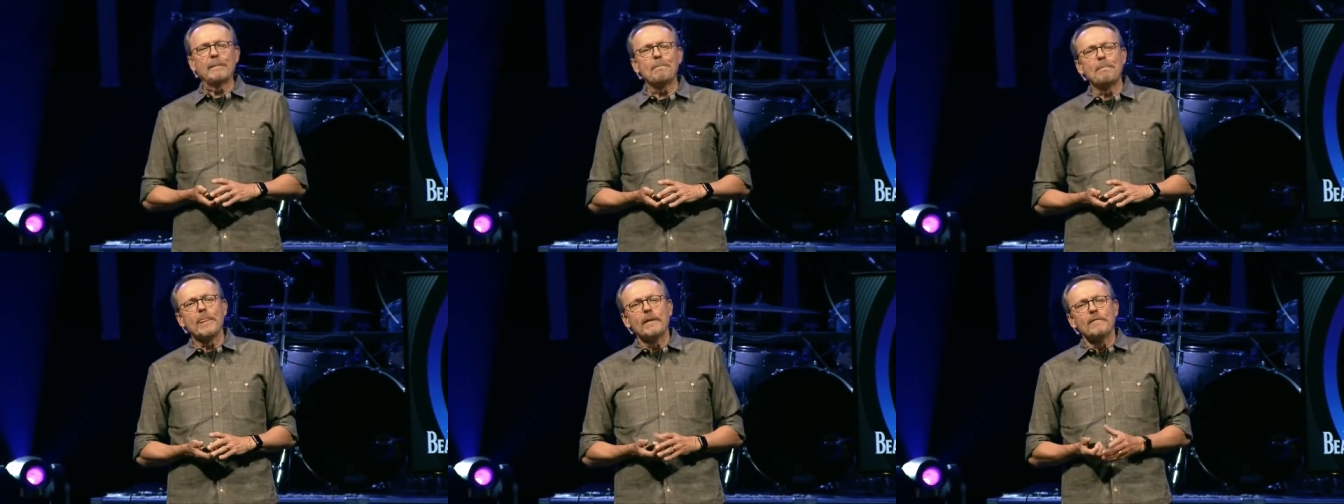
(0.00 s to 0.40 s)

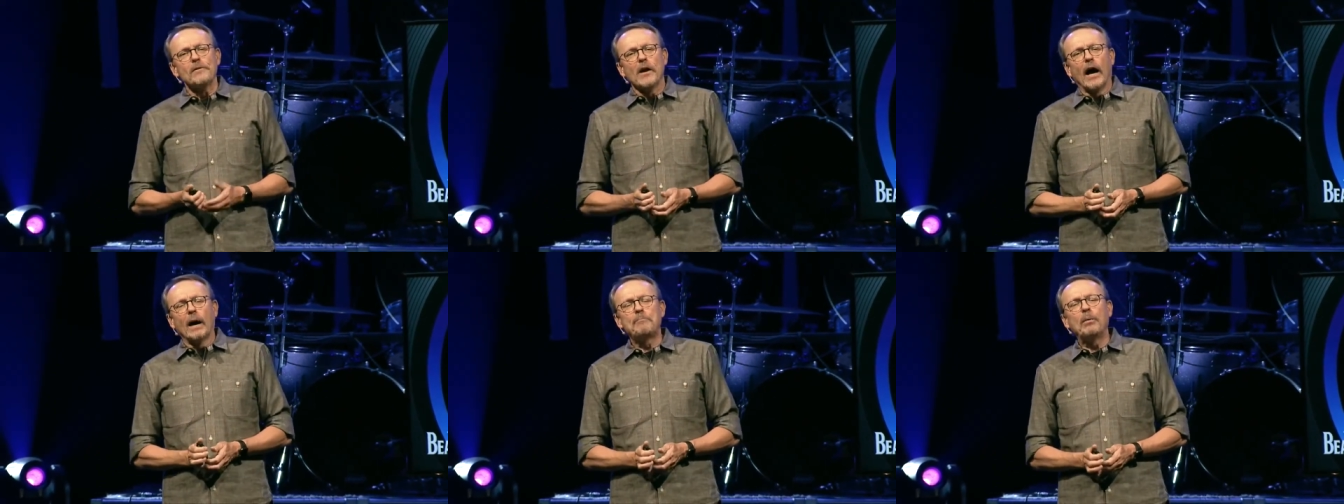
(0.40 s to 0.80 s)
And
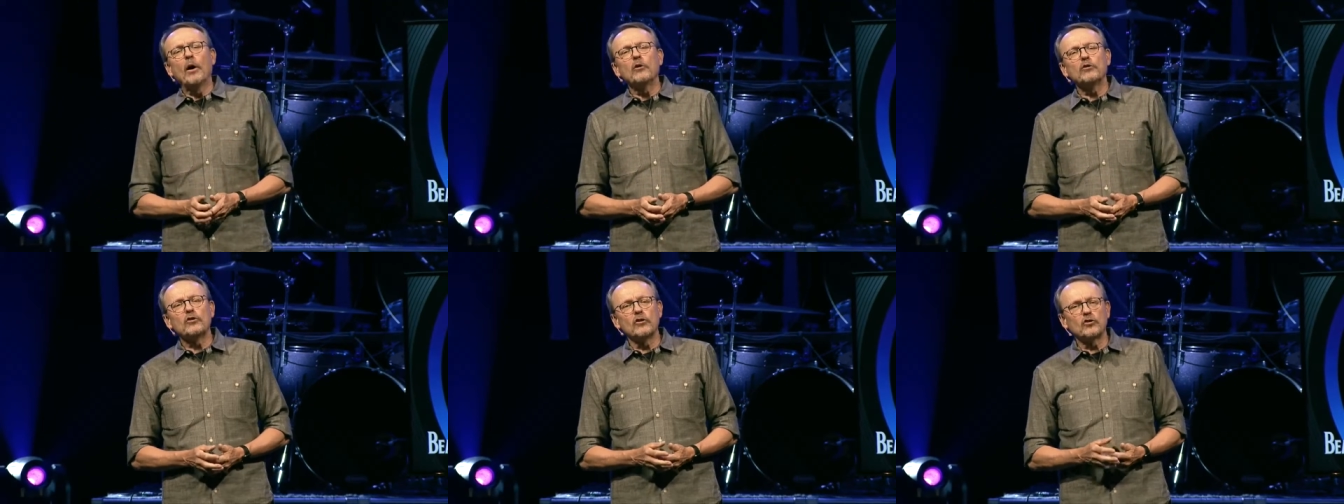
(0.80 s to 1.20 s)
I
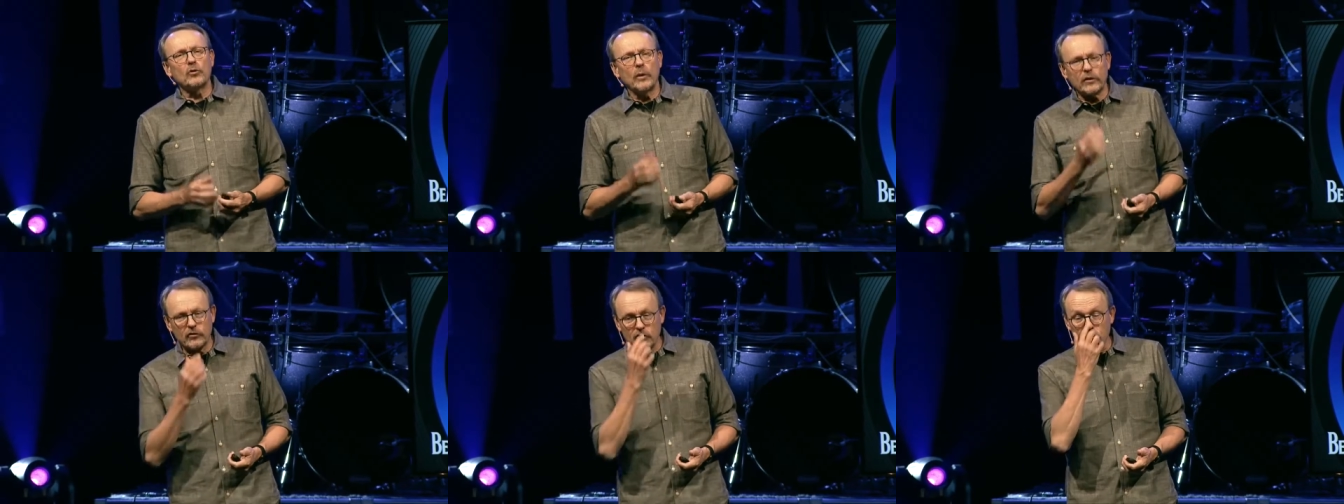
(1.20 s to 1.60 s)
posed this
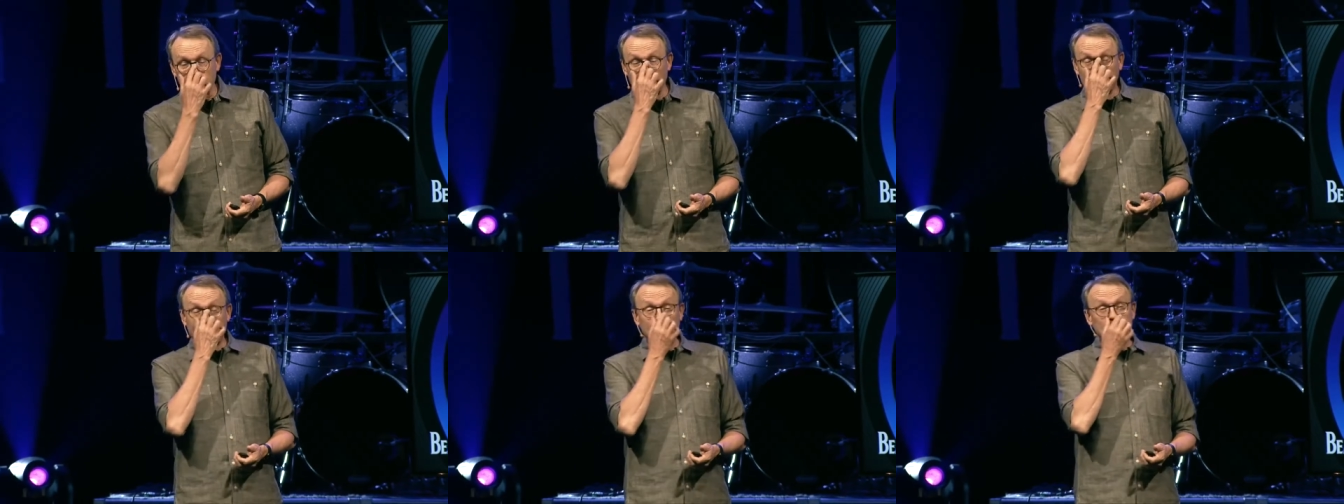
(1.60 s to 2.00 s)
question to
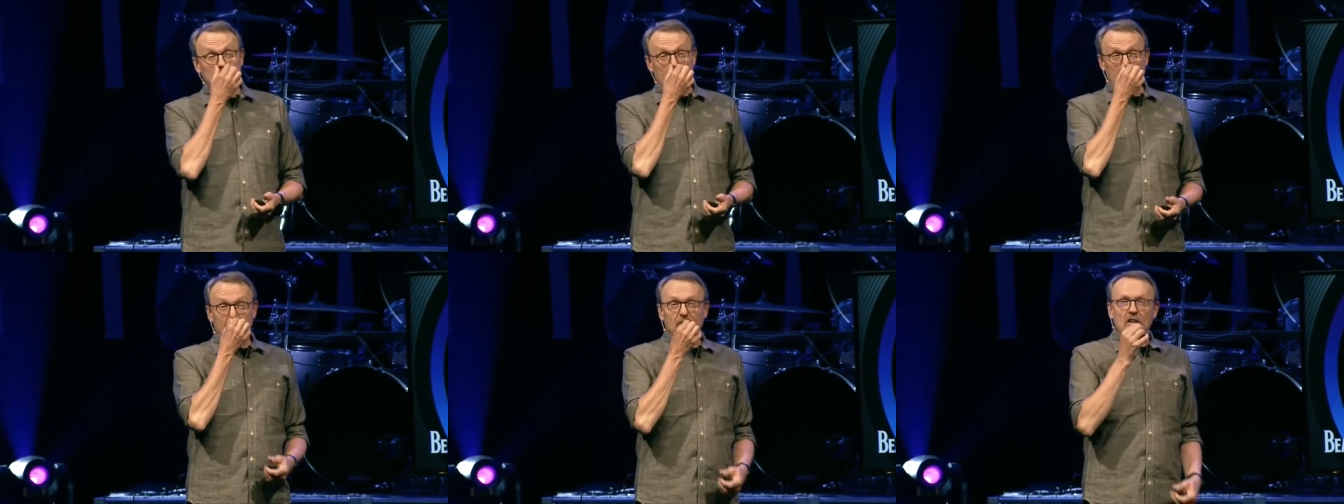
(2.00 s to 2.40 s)
them. I
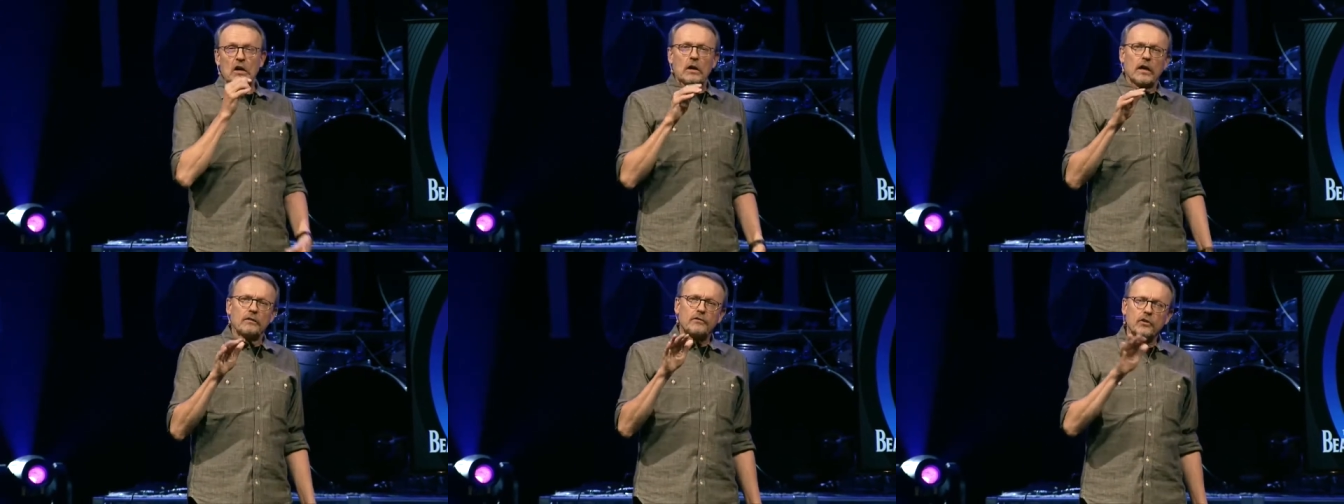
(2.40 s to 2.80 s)
said,
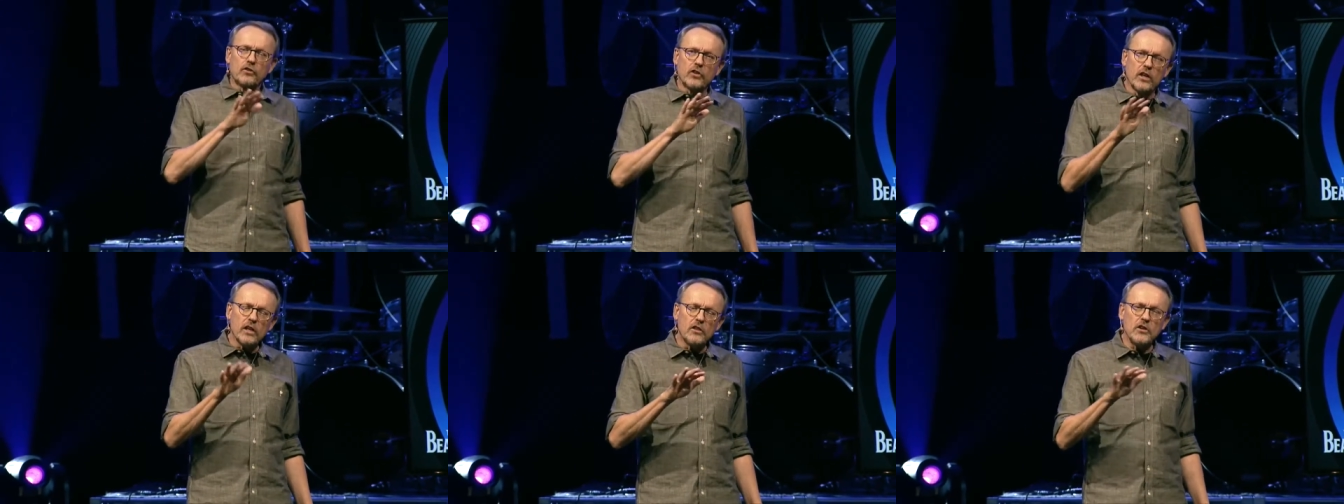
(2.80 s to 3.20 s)
if
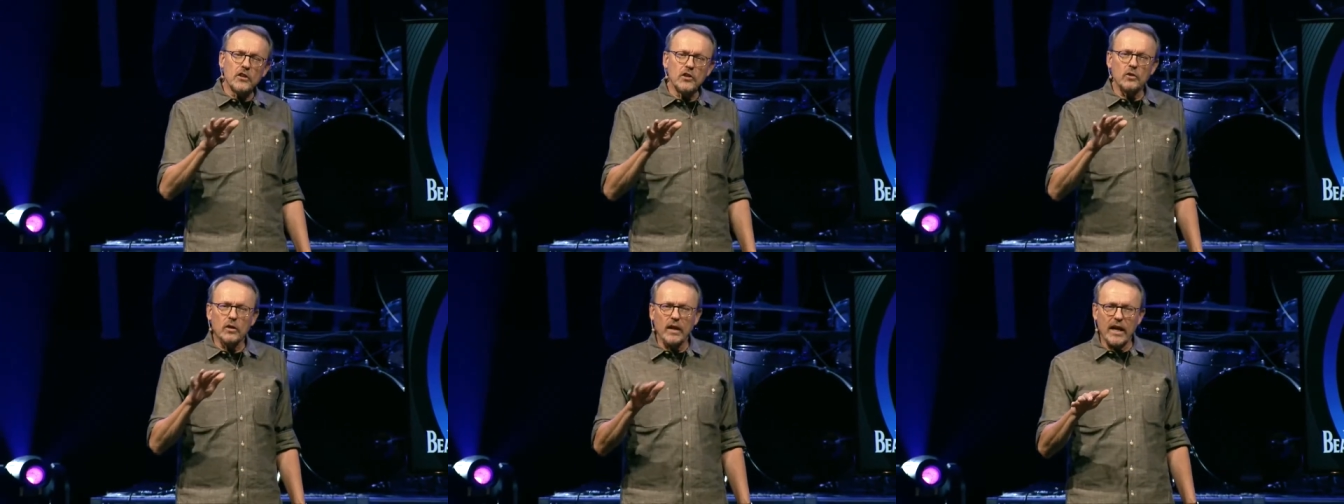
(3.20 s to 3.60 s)
there's anything
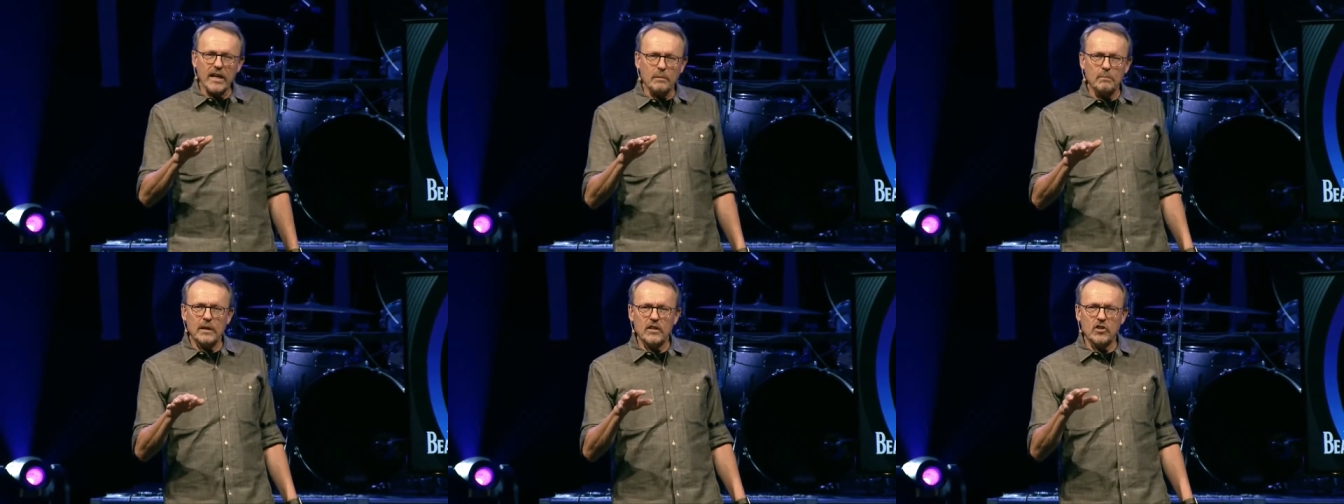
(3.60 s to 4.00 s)
you'd
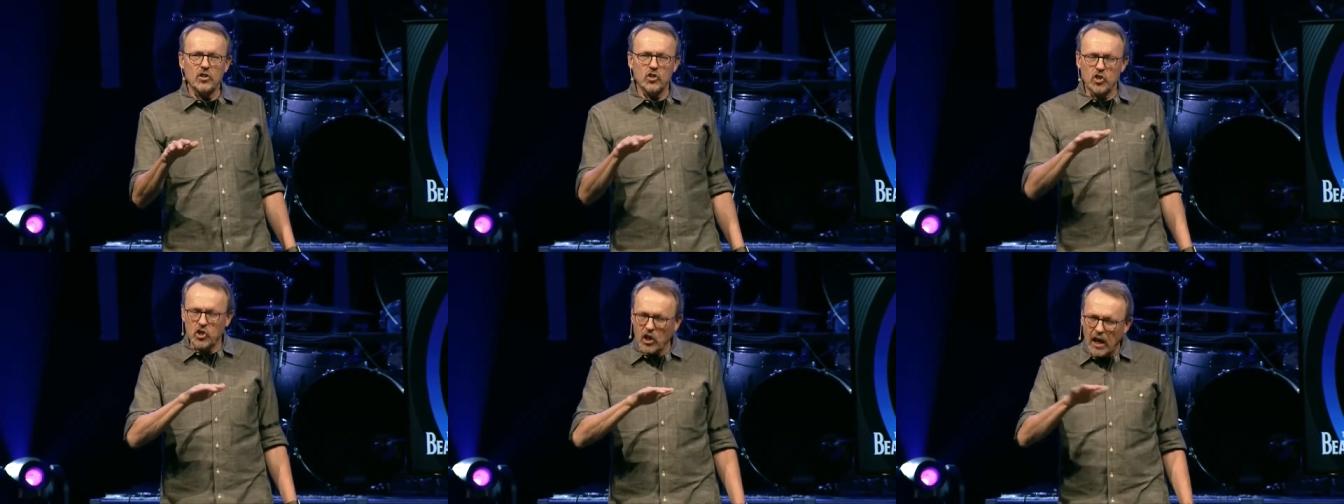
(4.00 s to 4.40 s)
like me to
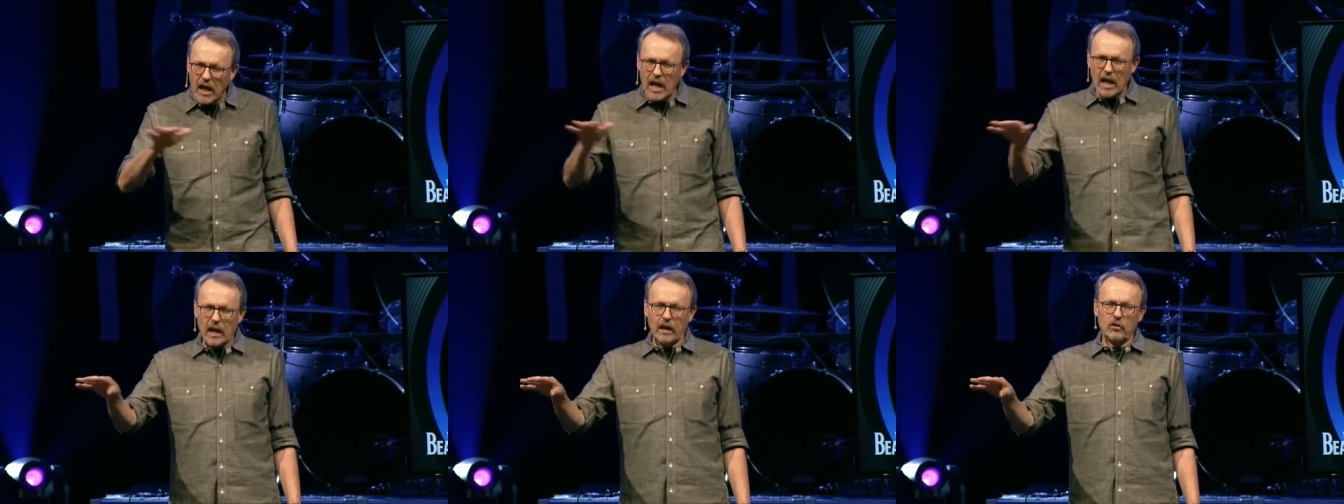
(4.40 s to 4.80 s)

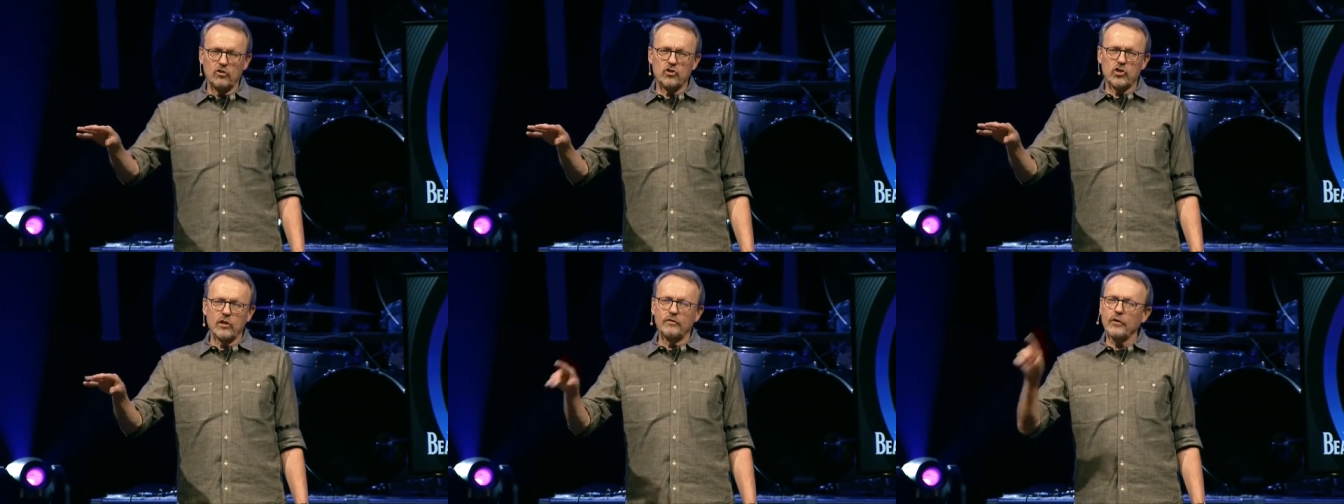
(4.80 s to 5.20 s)

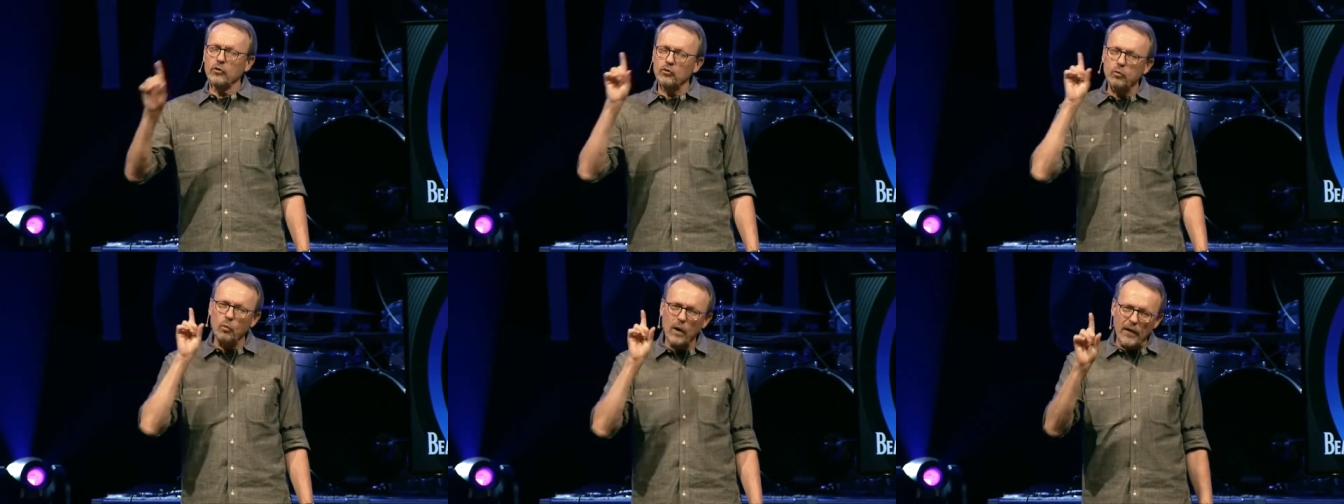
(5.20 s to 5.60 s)
change, if
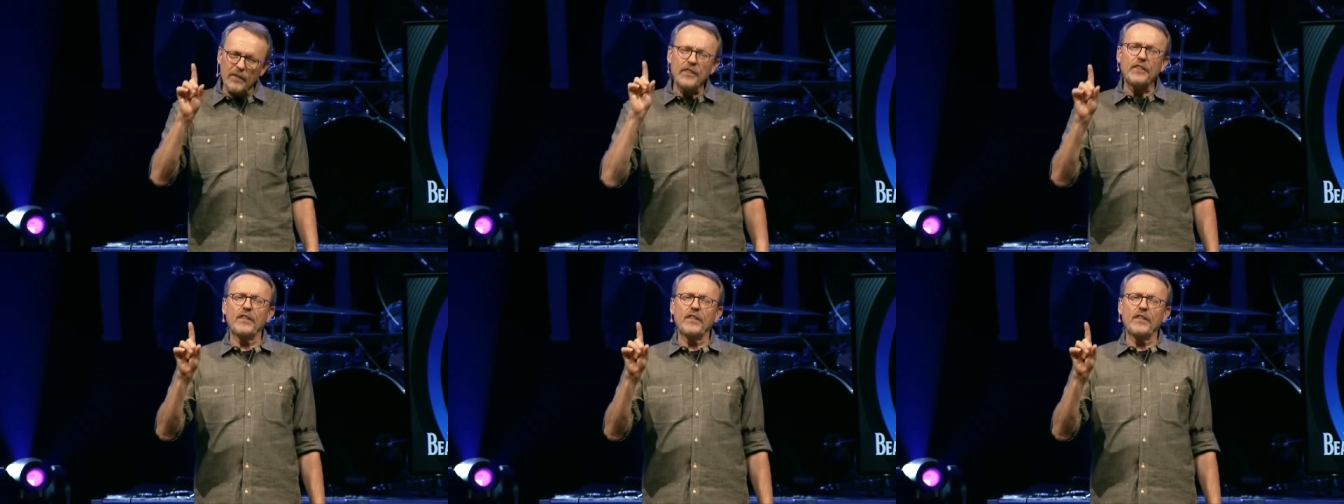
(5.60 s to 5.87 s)
there's one